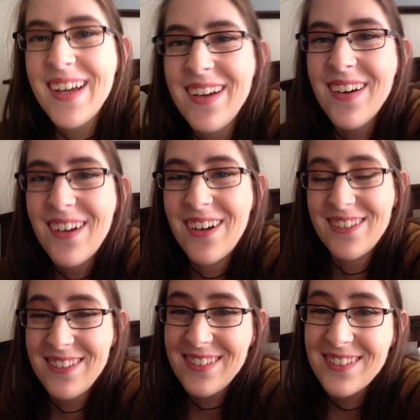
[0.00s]
It
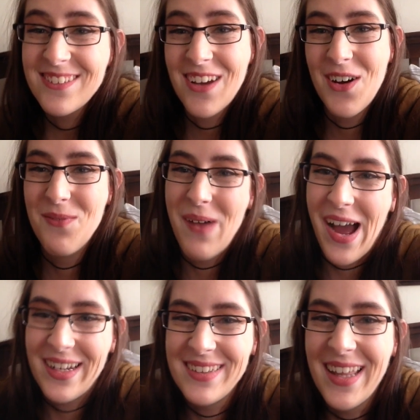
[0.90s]
hurts so
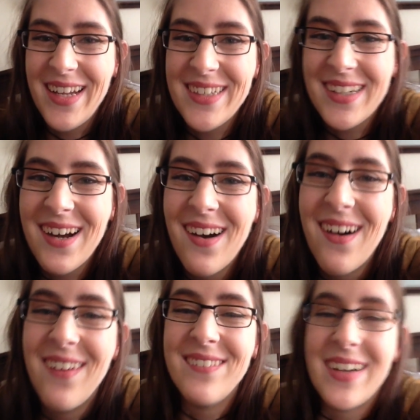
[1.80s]
bad. Like, oh